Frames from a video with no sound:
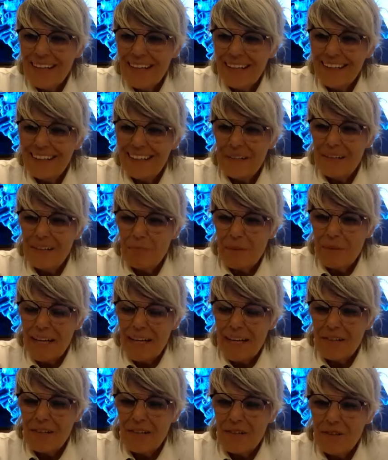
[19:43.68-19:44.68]
my
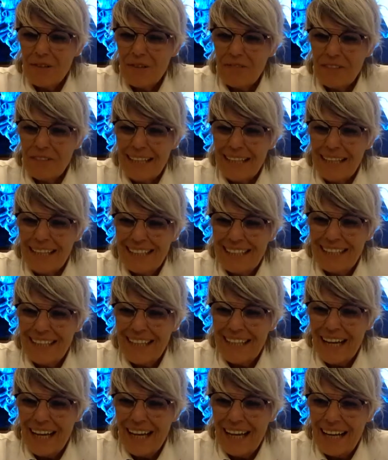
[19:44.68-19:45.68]
good friend,
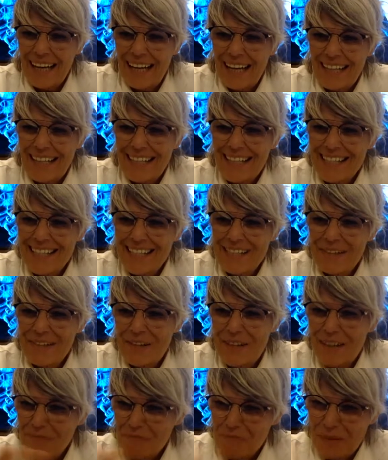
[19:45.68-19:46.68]
Alan
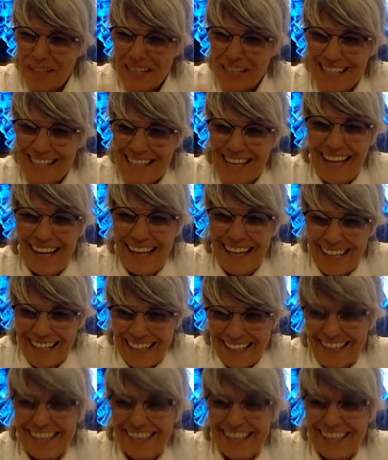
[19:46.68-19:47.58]
SIET. Please, Alan.